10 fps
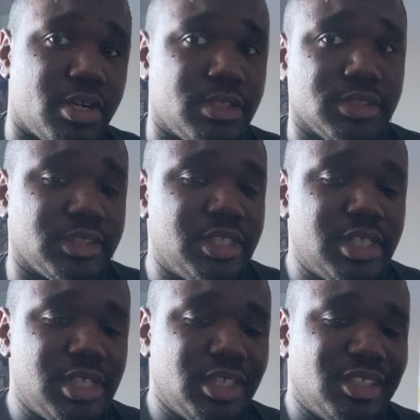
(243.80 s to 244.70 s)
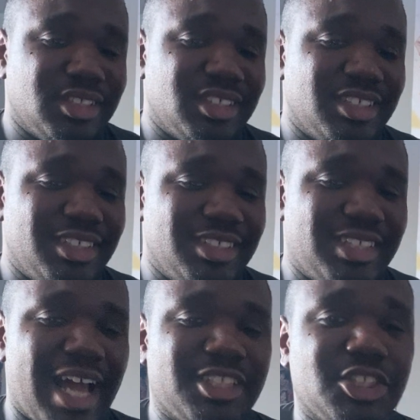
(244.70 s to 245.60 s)
girls
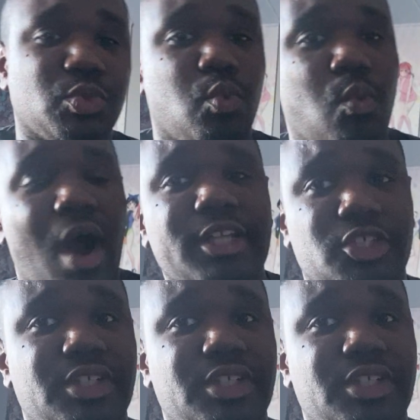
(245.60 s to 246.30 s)
that just watch